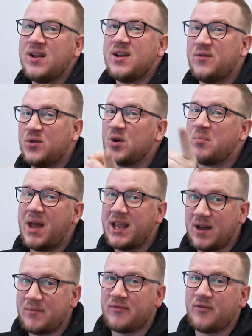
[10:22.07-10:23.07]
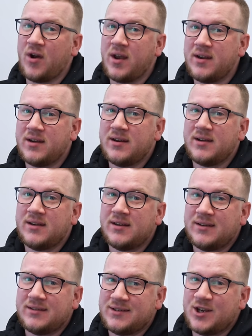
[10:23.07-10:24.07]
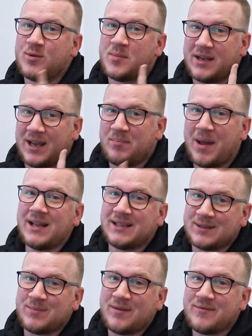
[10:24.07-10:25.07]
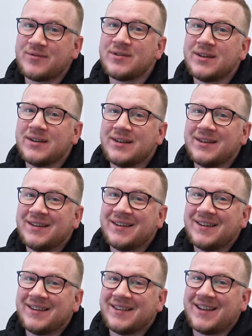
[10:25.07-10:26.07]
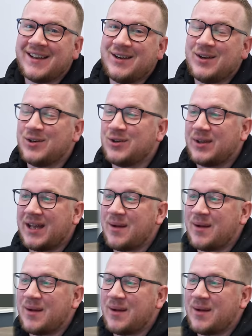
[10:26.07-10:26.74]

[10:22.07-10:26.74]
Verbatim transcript: If you want to pay up front, Toby might get paid this month then you can do that